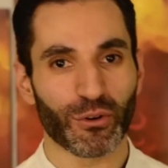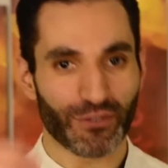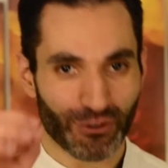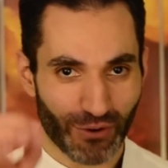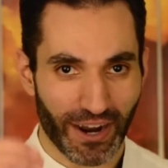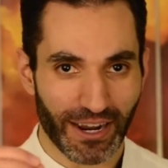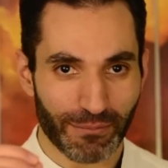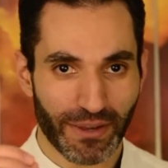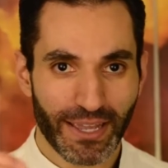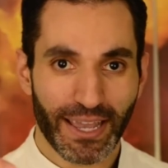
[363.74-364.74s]
of a
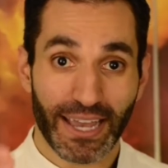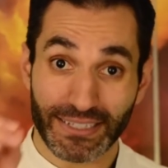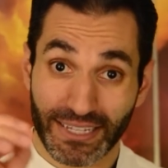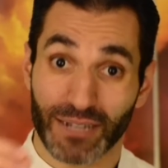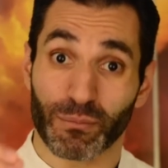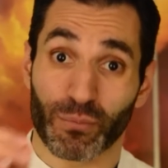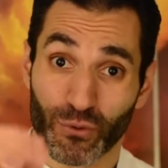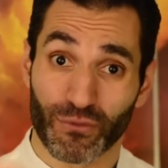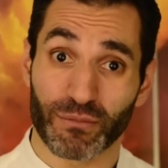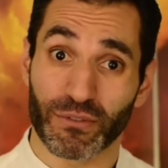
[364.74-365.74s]
crime and can't
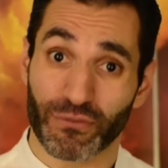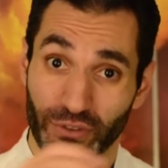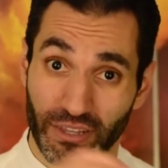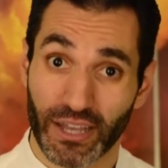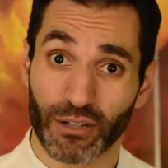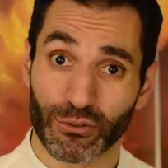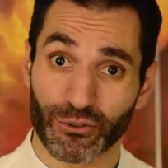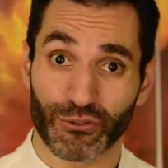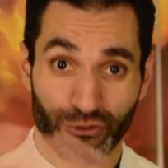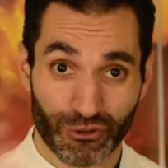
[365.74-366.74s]
prove it before the
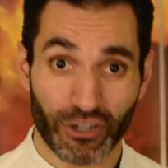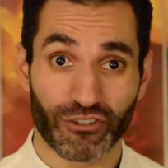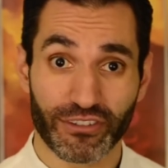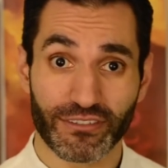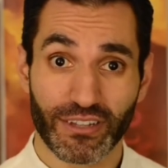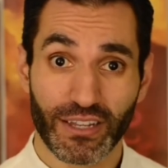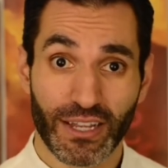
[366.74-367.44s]
elders or judges,